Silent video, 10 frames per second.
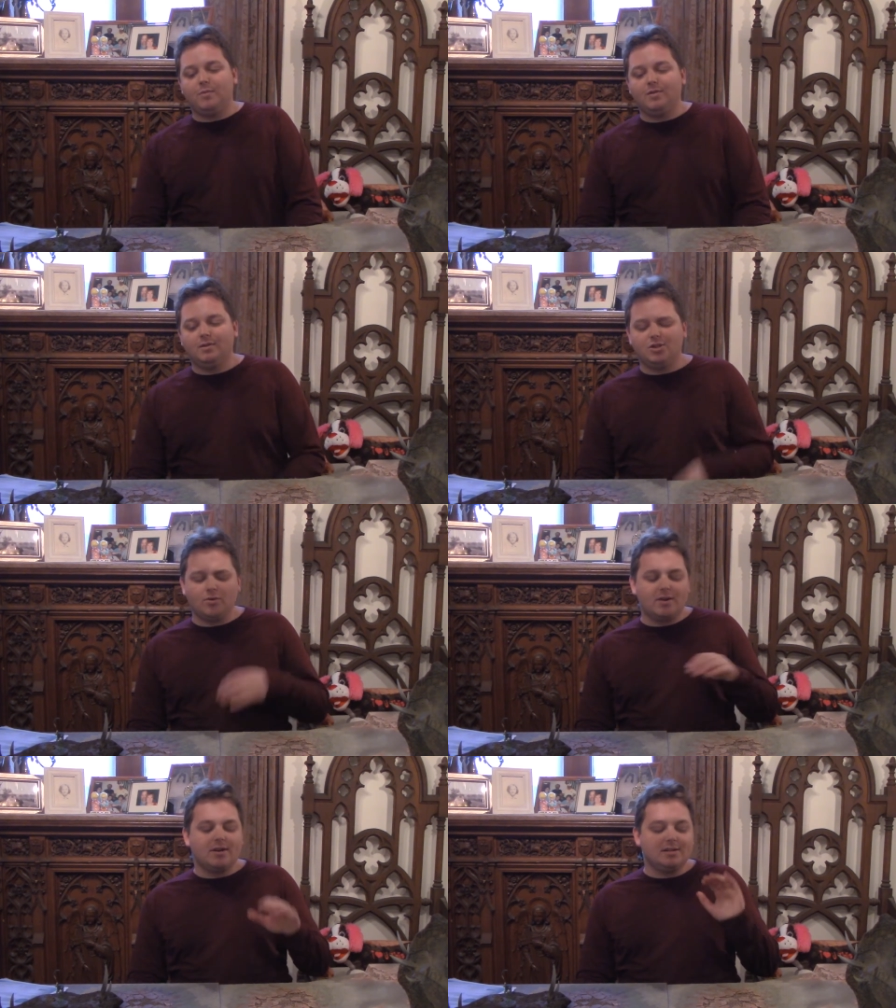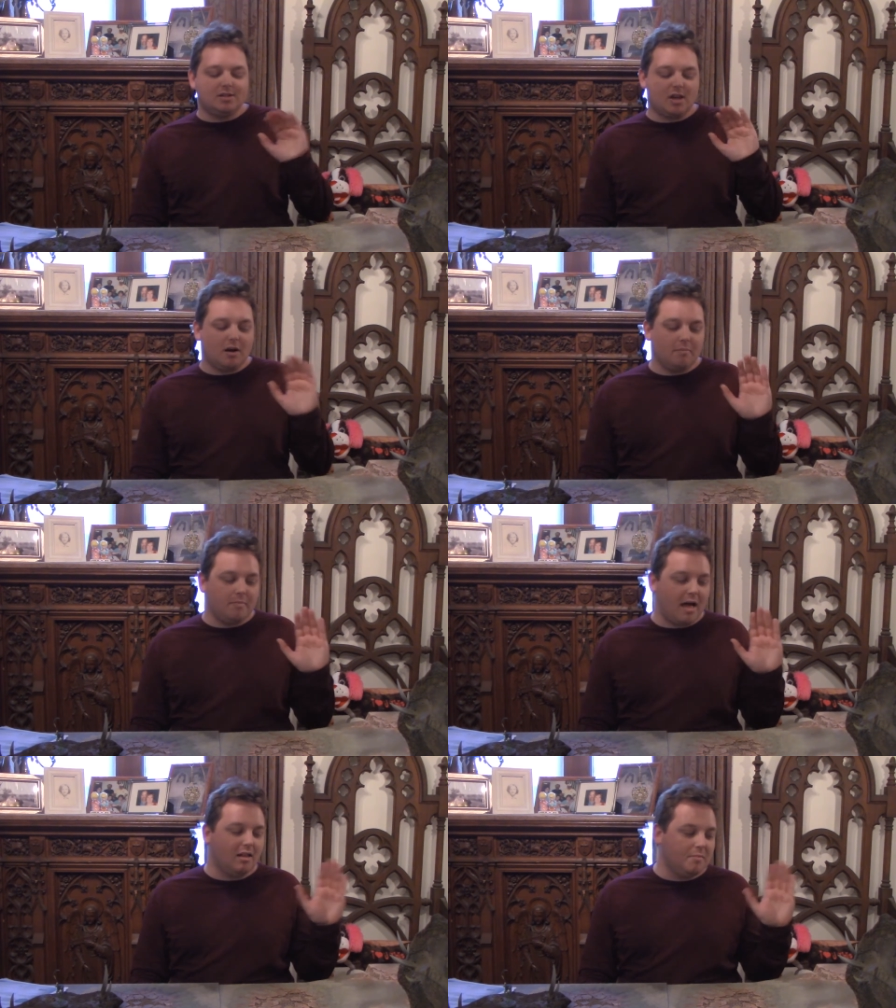So there is
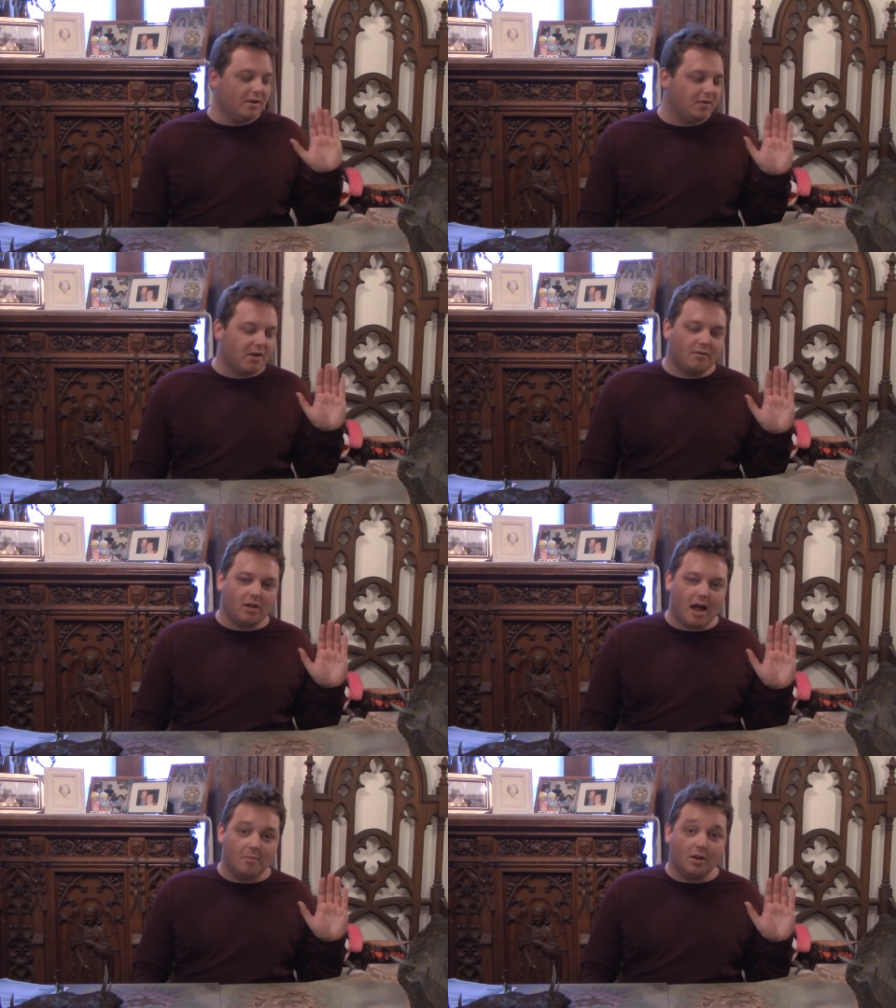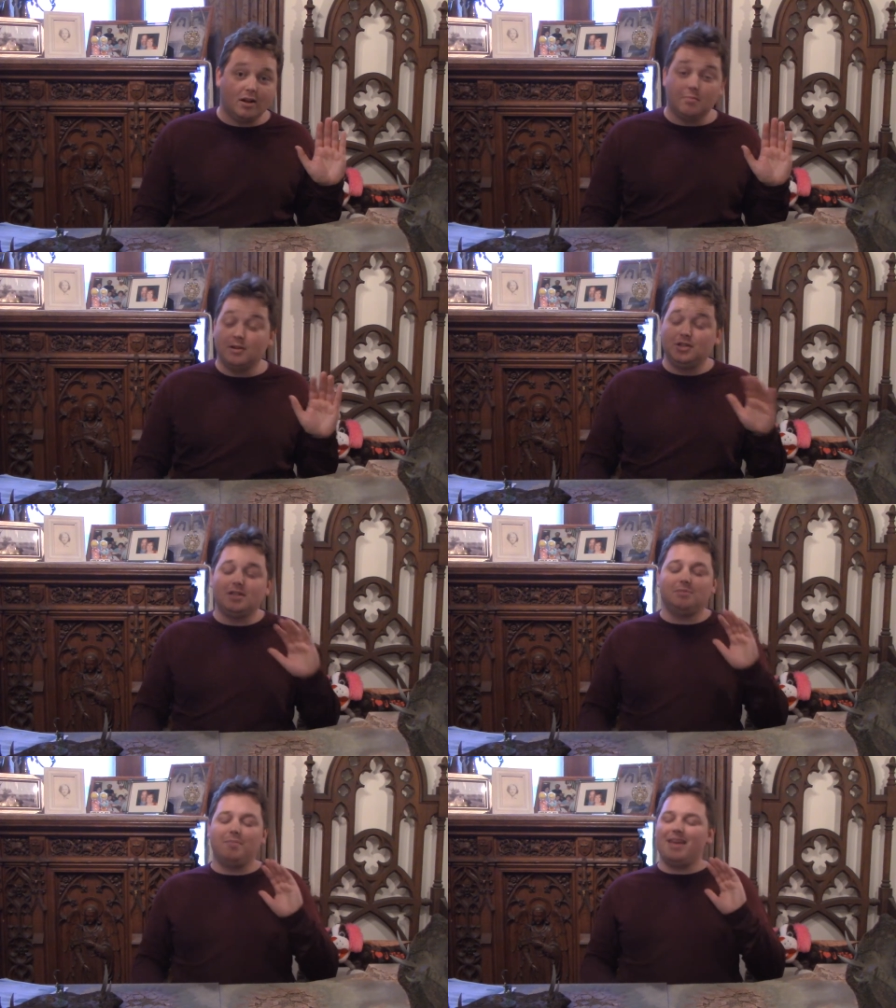some element of unreliability, but
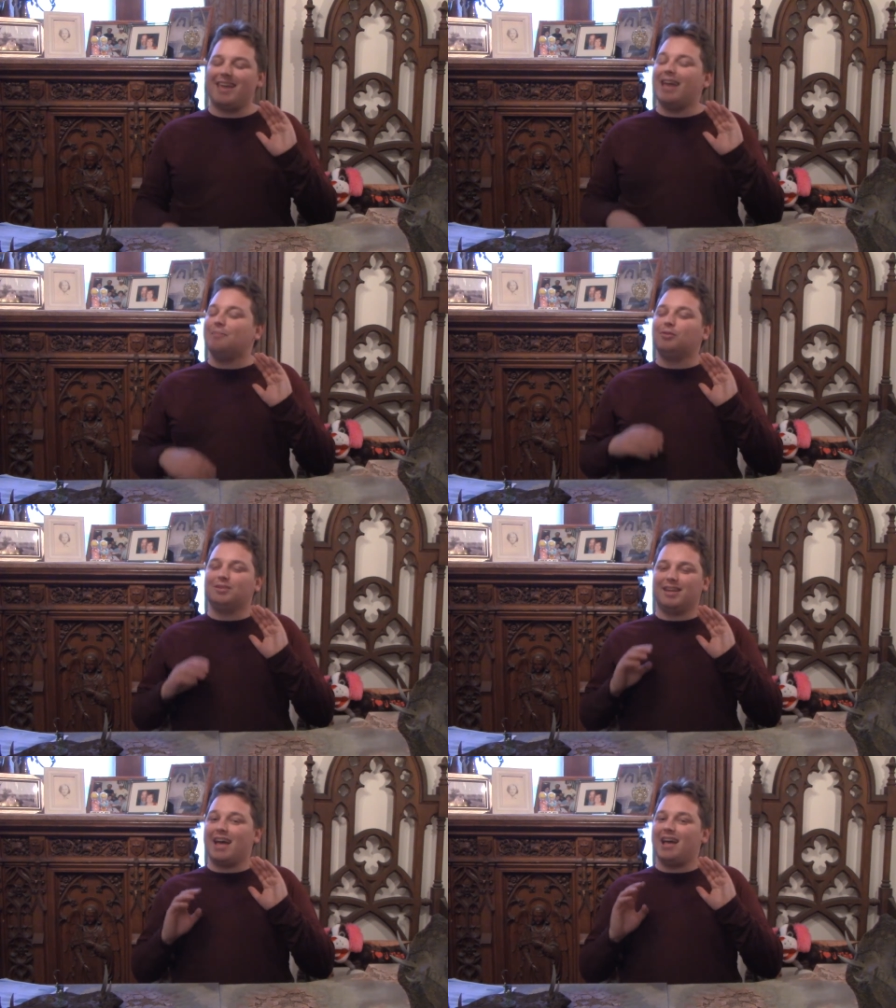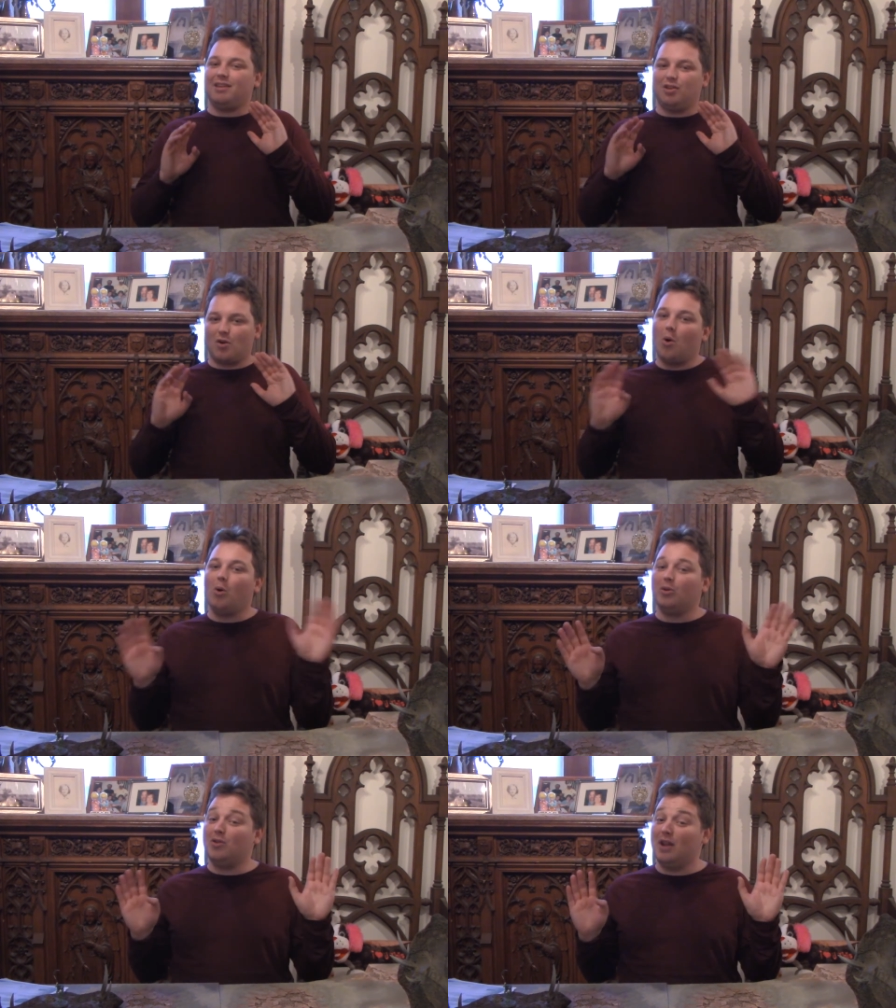just being able to get your
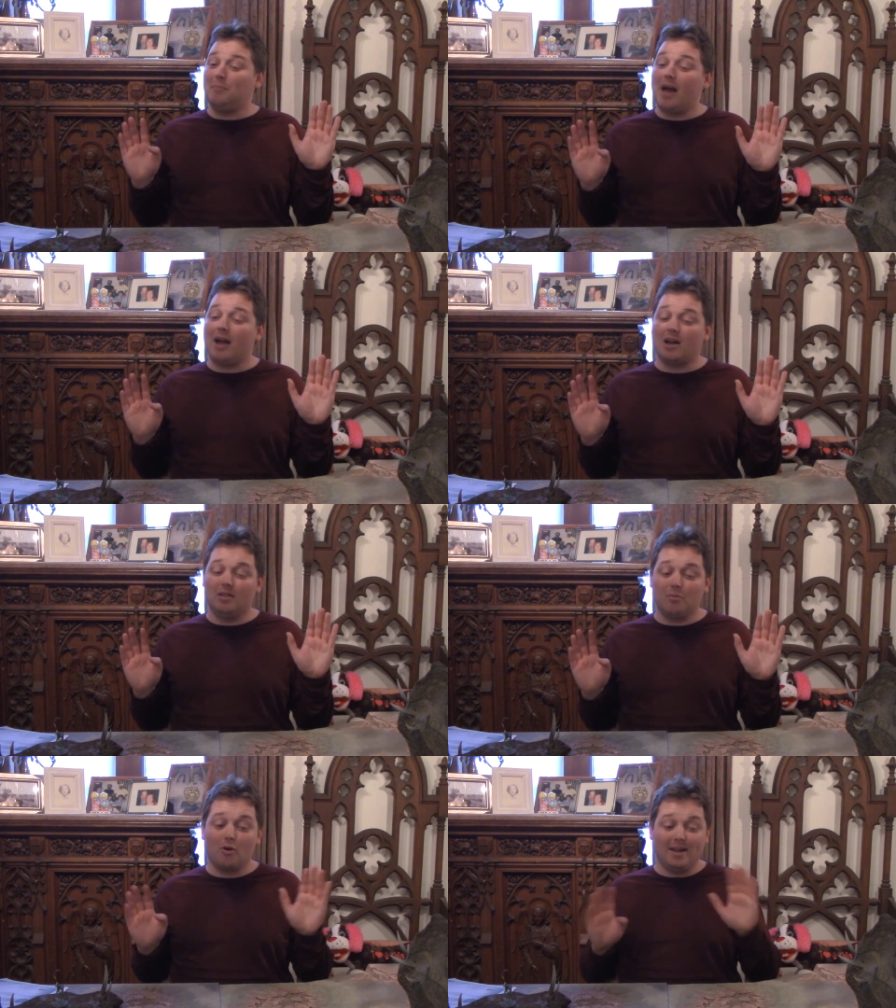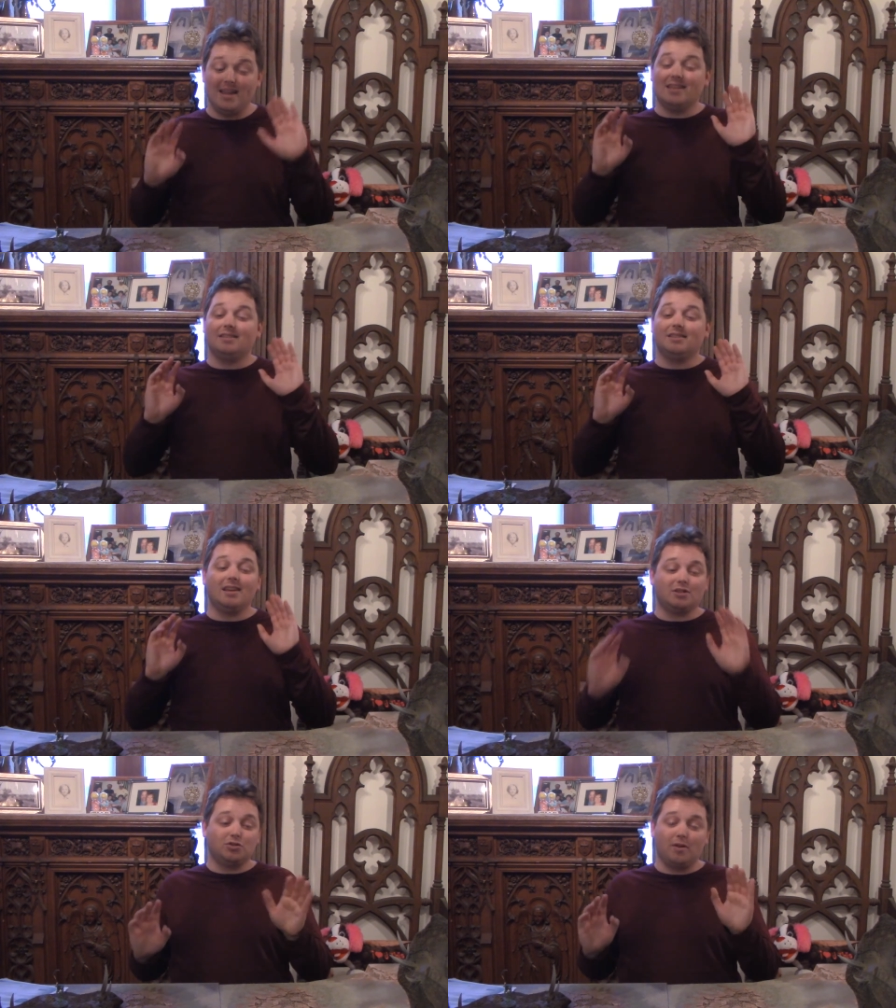whole unit back on the board is
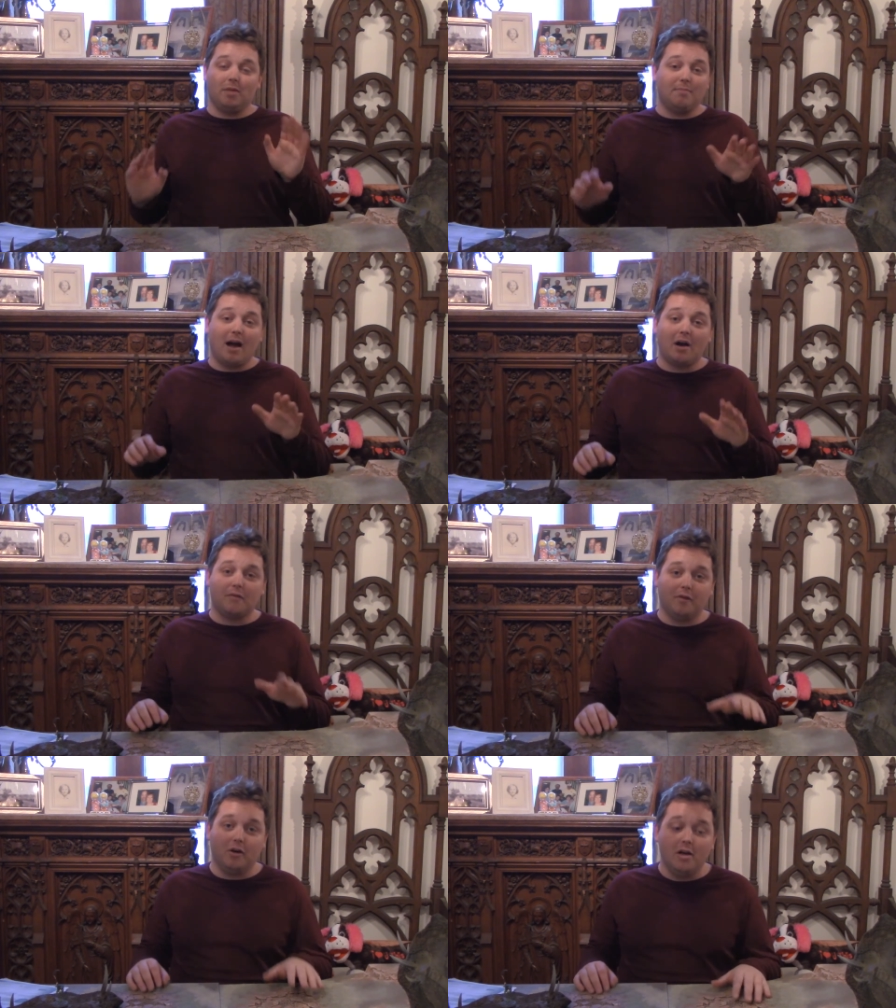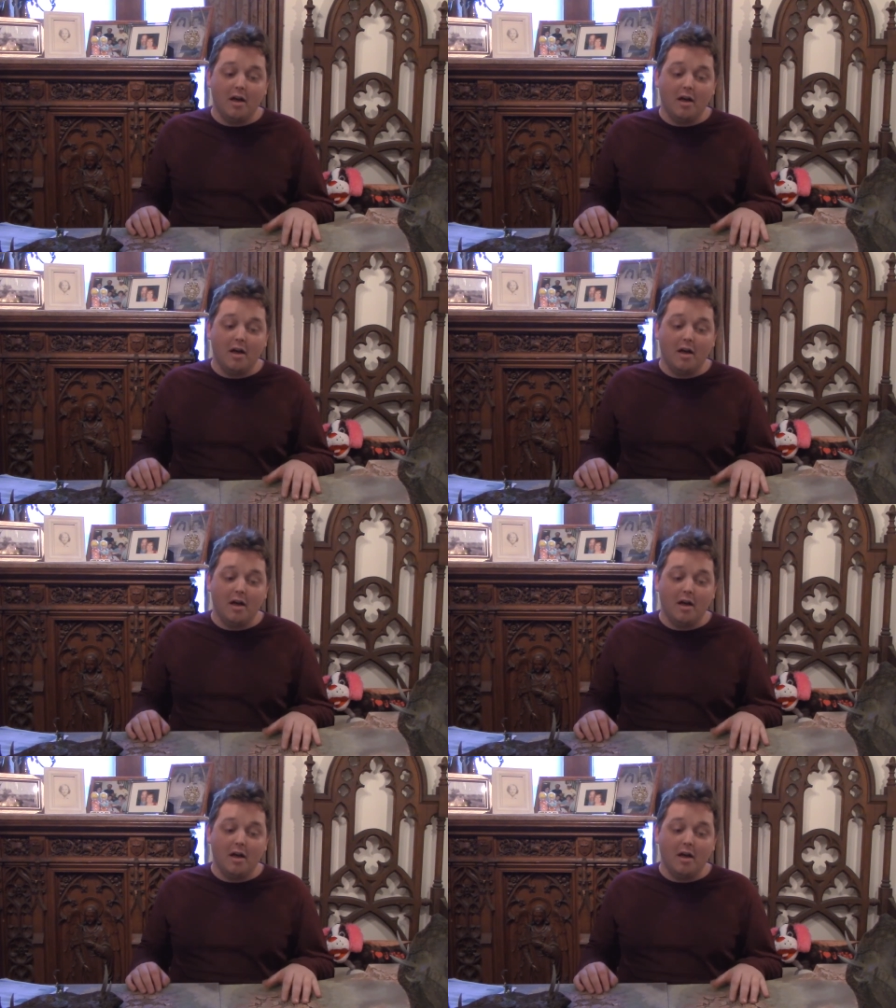extremely powerful.